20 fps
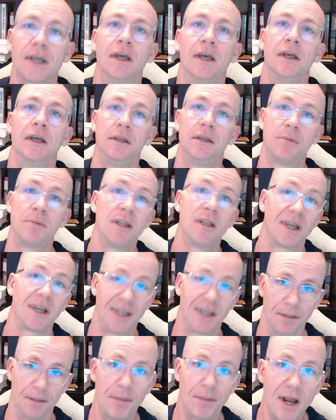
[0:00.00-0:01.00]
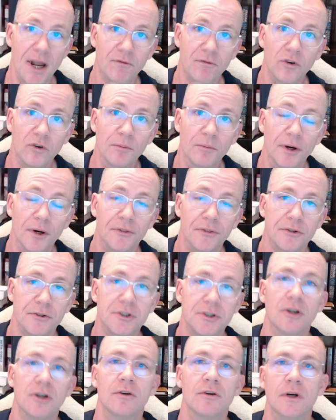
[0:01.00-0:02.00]
You might not get it back for a month or
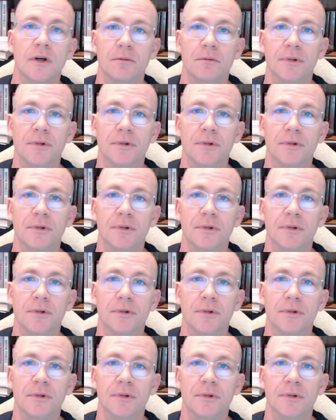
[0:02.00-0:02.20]
so,